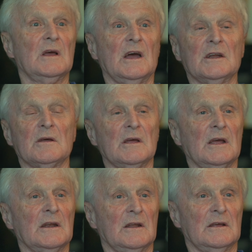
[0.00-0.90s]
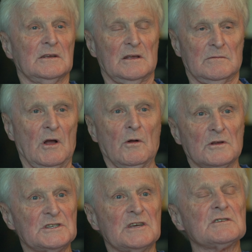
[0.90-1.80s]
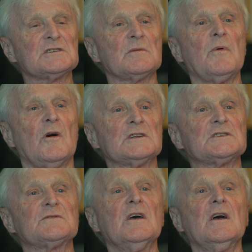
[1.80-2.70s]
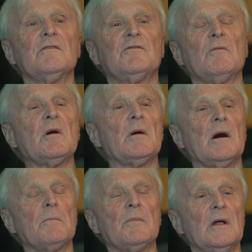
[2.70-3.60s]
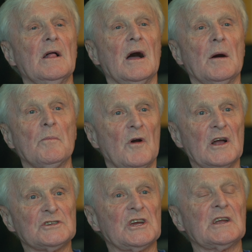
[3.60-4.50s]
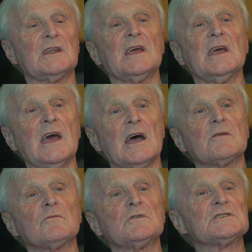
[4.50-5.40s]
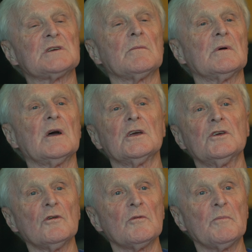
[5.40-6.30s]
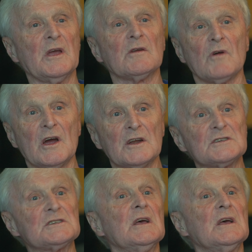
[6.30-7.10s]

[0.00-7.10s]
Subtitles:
and a whole series of parts from a project they had with some European writers.